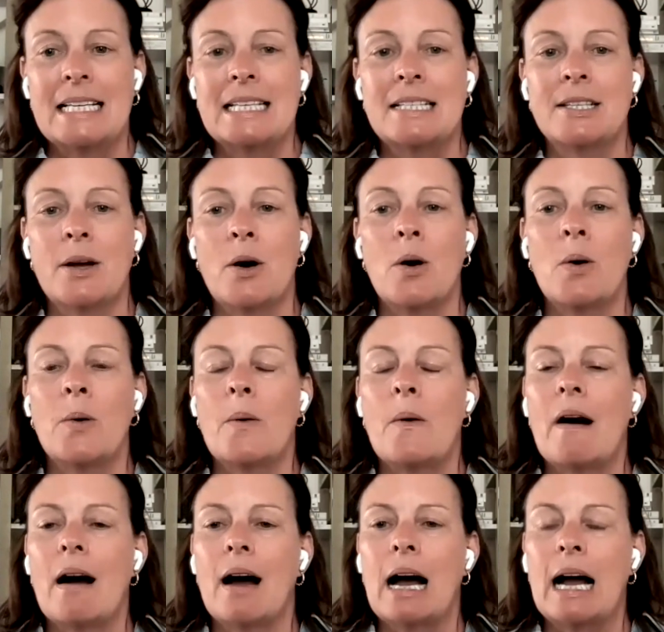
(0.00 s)

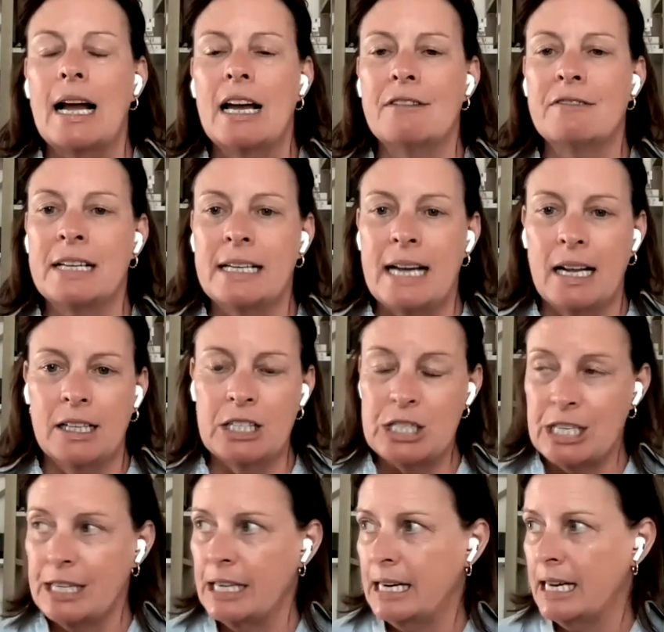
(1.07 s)
So I have an
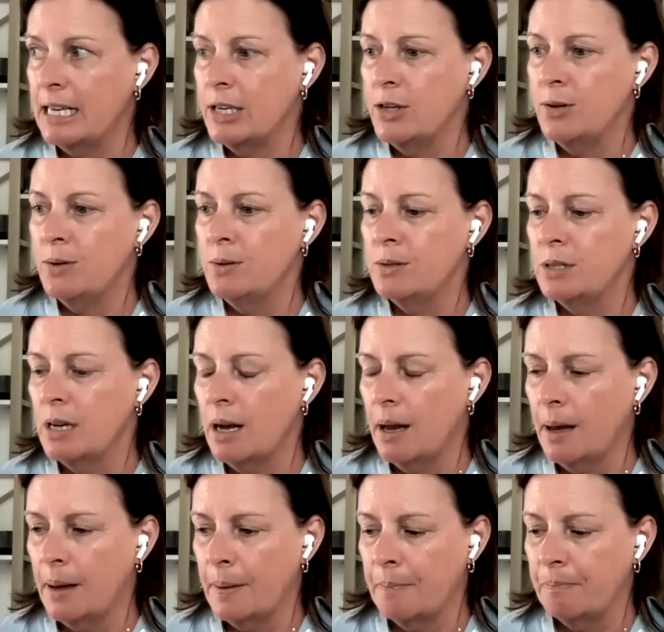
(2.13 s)
analogy that I use
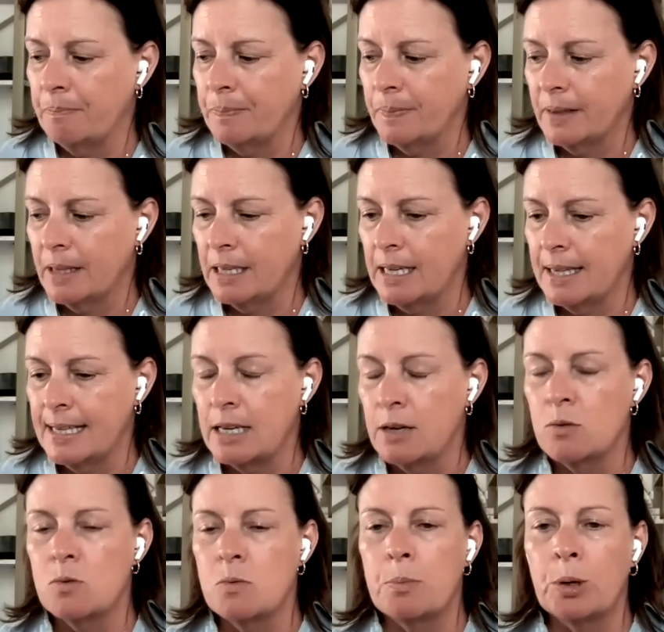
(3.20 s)
that I think
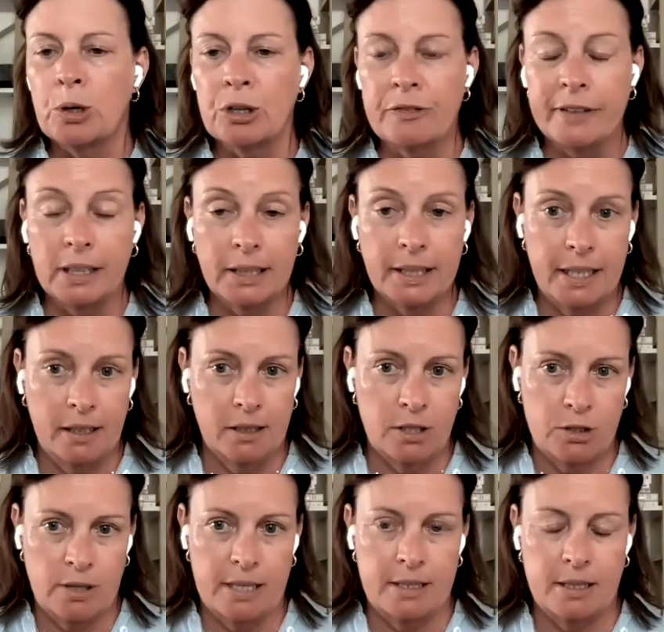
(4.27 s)
perfectly
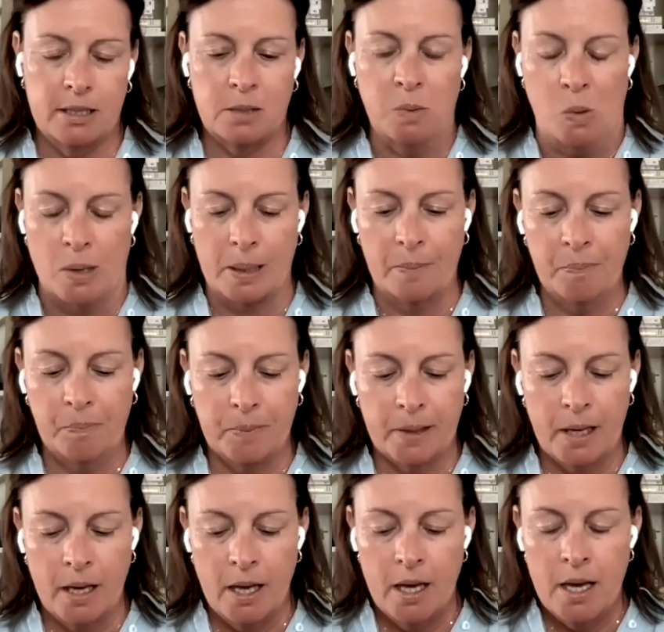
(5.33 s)
illustrates this point.
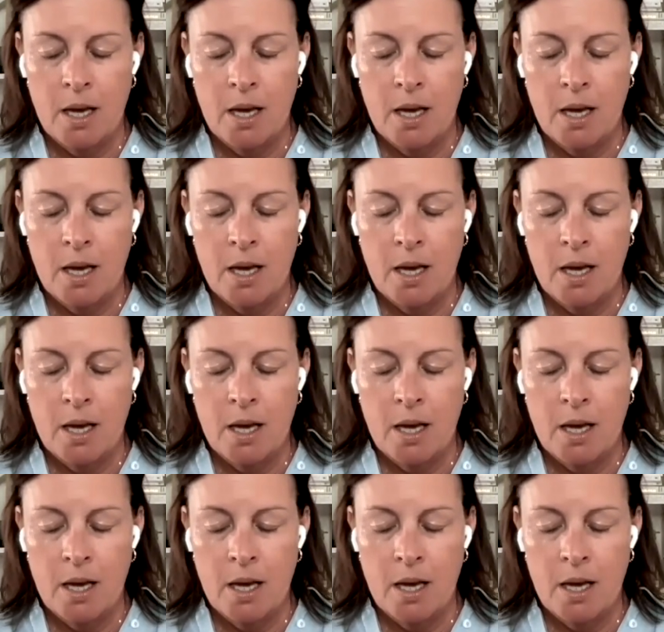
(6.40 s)
Mm-hmm.